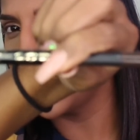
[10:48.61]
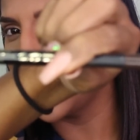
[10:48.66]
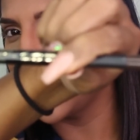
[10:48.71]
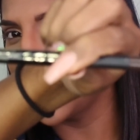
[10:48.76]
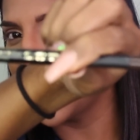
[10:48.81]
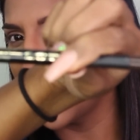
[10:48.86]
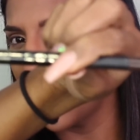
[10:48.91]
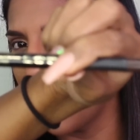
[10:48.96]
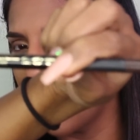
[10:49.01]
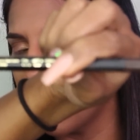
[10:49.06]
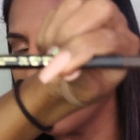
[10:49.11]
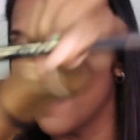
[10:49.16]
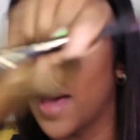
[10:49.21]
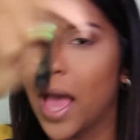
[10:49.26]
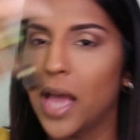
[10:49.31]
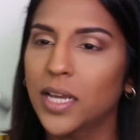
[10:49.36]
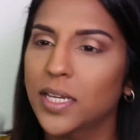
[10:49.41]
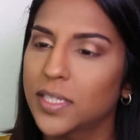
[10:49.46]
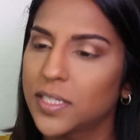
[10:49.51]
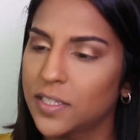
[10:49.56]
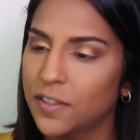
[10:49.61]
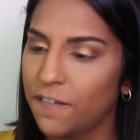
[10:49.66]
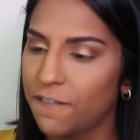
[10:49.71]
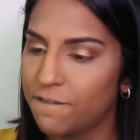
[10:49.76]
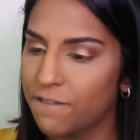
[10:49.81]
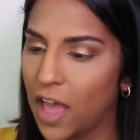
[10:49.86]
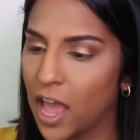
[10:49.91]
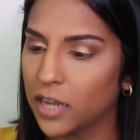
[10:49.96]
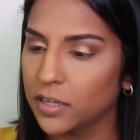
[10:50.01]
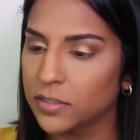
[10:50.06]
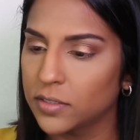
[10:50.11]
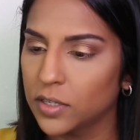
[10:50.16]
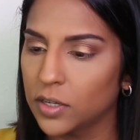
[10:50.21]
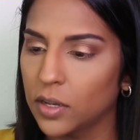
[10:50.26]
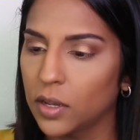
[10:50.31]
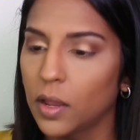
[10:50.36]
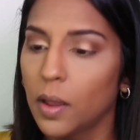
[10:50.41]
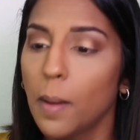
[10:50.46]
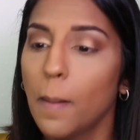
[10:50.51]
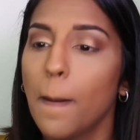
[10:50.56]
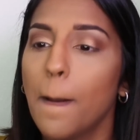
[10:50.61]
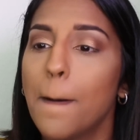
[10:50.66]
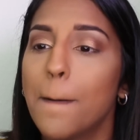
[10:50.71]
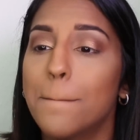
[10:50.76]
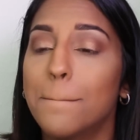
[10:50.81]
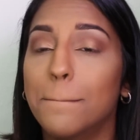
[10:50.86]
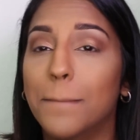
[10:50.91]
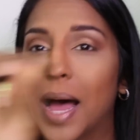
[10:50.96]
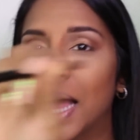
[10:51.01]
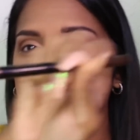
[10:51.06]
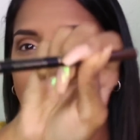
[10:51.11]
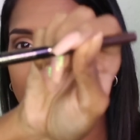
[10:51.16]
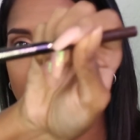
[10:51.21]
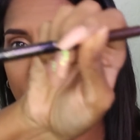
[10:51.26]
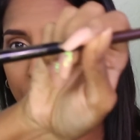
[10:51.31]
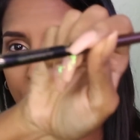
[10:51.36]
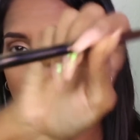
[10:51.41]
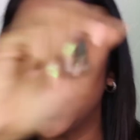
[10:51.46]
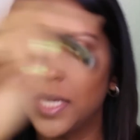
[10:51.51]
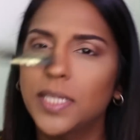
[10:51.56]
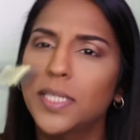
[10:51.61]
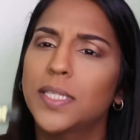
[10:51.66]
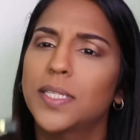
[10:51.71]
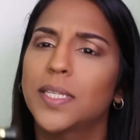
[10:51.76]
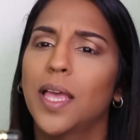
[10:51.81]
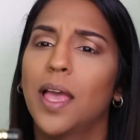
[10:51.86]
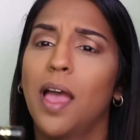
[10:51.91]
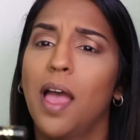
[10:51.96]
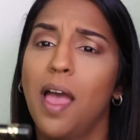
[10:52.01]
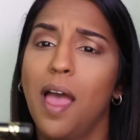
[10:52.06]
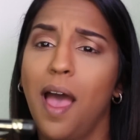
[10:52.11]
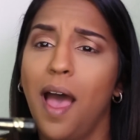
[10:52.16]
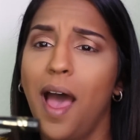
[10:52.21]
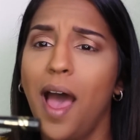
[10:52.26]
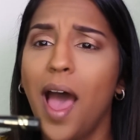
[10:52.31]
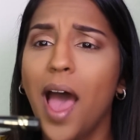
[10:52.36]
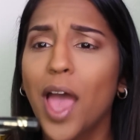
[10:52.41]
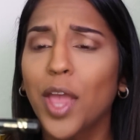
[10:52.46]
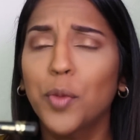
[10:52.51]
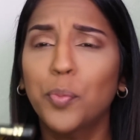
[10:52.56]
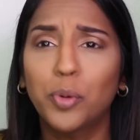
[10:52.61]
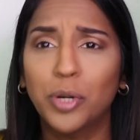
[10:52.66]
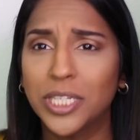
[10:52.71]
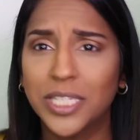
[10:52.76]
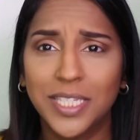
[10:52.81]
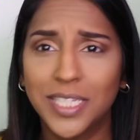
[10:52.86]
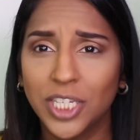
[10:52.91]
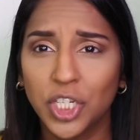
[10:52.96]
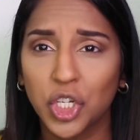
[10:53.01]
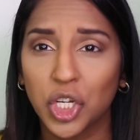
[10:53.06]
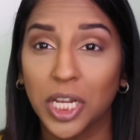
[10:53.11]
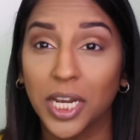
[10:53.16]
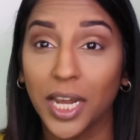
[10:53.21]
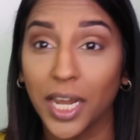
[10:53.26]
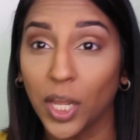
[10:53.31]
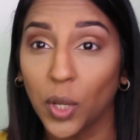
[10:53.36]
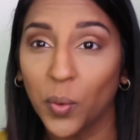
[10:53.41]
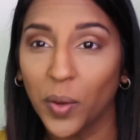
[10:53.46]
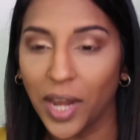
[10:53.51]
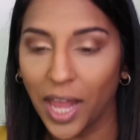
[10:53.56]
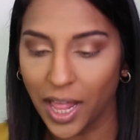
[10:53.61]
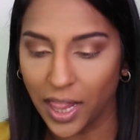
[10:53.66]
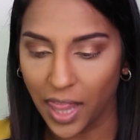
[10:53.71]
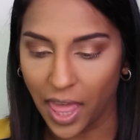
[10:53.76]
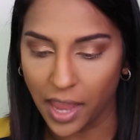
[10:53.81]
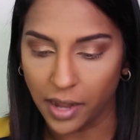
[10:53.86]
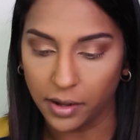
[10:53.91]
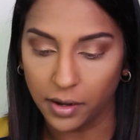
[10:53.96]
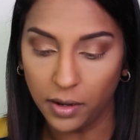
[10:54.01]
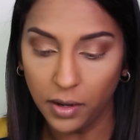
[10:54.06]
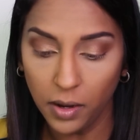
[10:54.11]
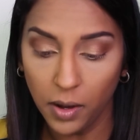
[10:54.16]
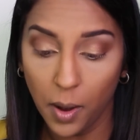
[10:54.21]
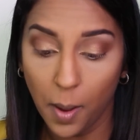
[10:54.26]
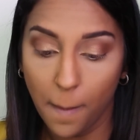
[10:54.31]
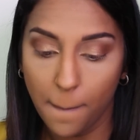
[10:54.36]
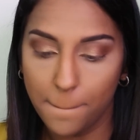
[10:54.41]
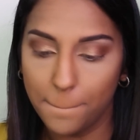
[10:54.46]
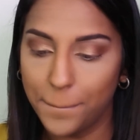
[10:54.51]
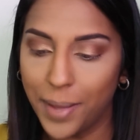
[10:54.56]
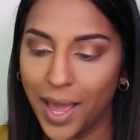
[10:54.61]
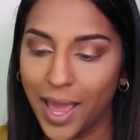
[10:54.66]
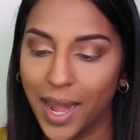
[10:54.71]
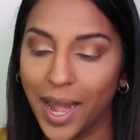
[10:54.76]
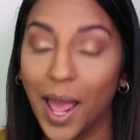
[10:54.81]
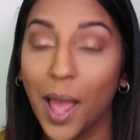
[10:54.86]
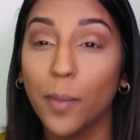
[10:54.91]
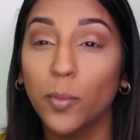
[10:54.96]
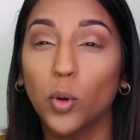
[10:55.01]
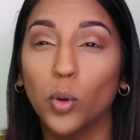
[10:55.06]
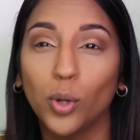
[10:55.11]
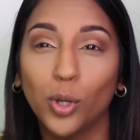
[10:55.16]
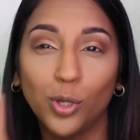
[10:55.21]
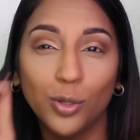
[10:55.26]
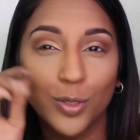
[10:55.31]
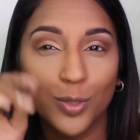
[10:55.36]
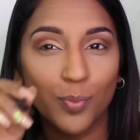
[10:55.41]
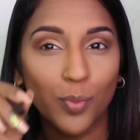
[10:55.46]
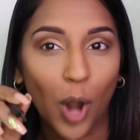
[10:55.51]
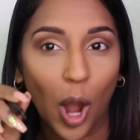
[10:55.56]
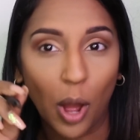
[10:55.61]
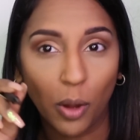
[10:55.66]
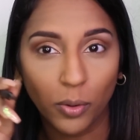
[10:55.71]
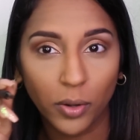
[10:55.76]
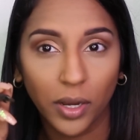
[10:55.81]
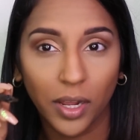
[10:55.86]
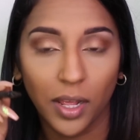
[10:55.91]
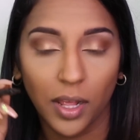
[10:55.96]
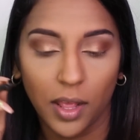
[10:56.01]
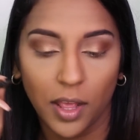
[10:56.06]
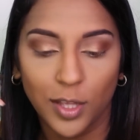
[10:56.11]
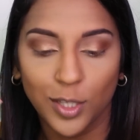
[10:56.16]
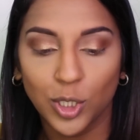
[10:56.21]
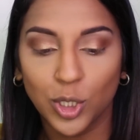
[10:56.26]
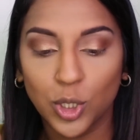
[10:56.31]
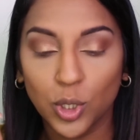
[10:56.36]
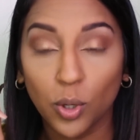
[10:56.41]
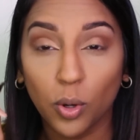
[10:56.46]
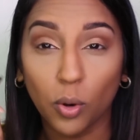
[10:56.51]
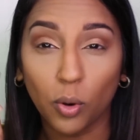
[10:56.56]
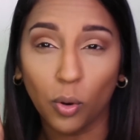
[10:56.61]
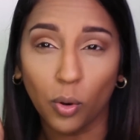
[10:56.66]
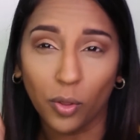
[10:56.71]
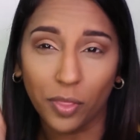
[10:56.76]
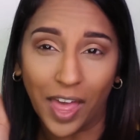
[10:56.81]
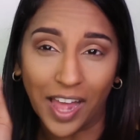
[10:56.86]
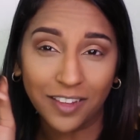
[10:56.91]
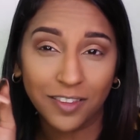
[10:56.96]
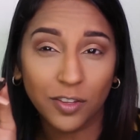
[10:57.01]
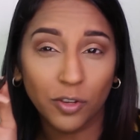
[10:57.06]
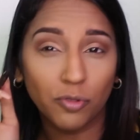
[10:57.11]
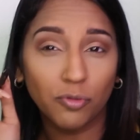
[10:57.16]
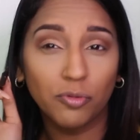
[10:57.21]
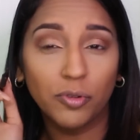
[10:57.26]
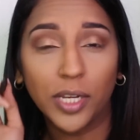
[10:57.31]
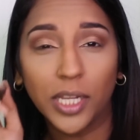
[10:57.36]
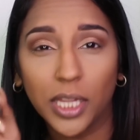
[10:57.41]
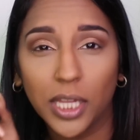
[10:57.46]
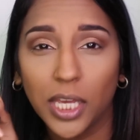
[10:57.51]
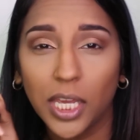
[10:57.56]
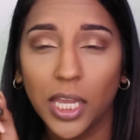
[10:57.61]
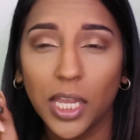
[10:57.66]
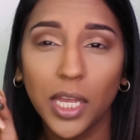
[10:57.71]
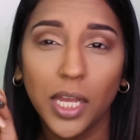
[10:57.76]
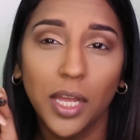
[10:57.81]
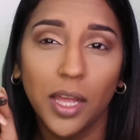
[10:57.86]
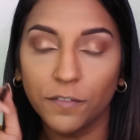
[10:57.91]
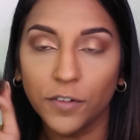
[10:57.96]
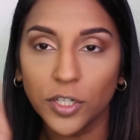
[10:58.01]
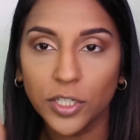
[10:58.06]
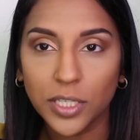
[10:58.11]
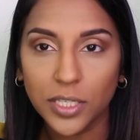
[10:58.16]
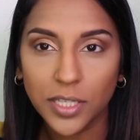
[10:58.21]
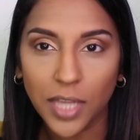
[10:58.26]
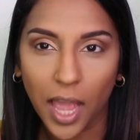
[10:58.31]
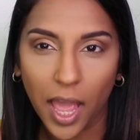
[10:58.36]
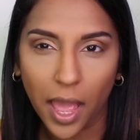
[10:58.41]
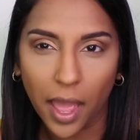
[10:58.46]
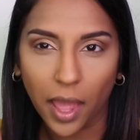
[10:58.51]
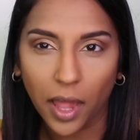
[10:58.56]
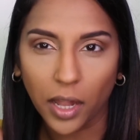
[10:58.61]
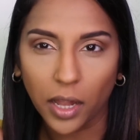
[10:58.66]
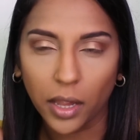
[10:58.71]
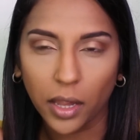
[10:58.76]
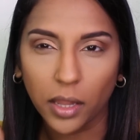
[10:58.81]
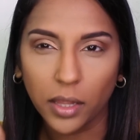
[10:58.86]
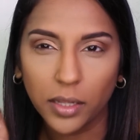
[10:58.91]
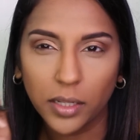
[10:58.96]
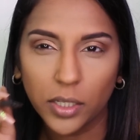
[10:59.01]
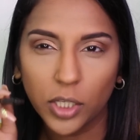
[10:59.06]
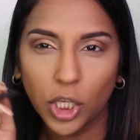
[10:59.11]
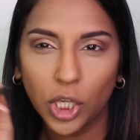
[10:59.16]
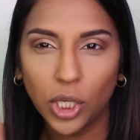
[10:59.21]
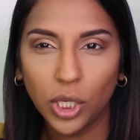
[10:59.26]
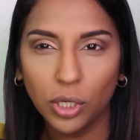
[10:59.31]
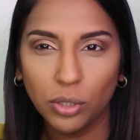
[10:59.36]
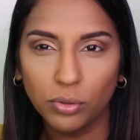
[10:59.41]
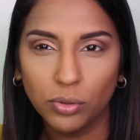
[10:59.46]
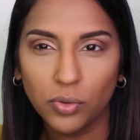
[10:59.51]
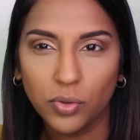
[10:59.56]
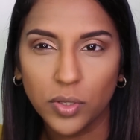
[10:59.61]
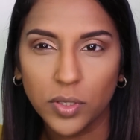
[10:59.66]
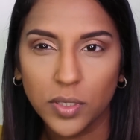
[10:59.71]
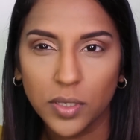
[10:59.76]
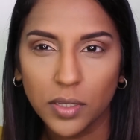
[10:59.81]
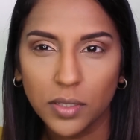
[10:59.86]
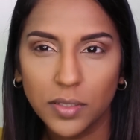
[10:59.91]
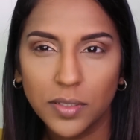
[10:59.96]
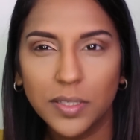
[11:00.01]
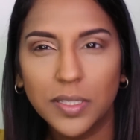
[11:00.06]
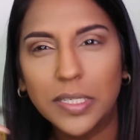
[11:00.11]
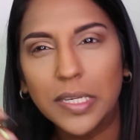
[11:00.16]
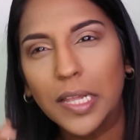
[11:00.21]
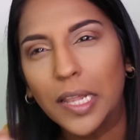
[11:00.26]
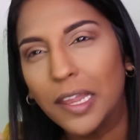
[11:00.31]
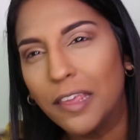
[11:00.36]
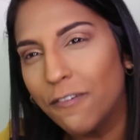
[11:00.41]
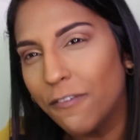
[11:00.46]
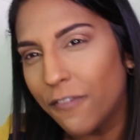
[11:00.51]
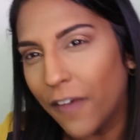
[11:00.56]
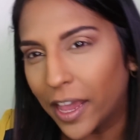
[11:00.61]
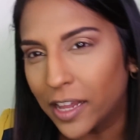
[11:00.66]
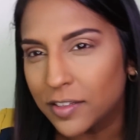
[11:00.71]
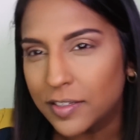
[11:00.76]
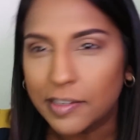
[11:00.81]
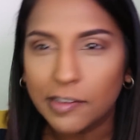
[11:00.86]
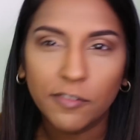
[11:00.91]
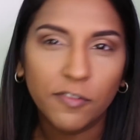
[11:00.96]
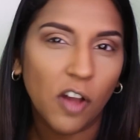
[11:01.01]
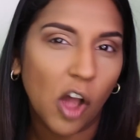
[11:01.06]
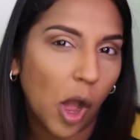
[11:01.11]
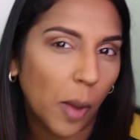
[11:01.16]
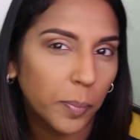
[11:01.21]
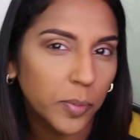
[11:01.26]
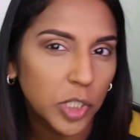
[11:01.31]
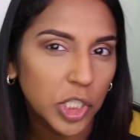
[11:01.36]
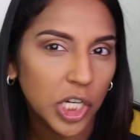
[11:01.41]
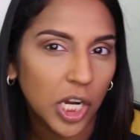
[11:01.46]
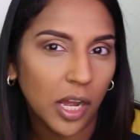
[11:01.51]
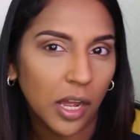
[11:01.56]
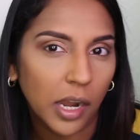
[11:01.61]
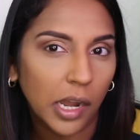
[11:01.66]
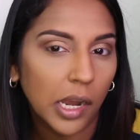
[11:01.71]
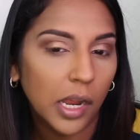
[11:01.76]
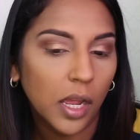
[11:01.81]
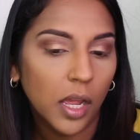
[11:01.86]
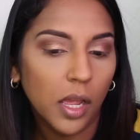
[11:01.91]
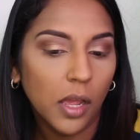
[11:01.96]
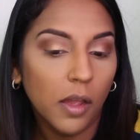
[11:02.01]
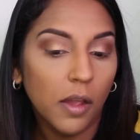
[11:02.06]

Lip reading: the Max Factor Masterpiece High Precision Liquid Eyeliner, but I'm going to use brown. So that's a really versatile, cute, still effective option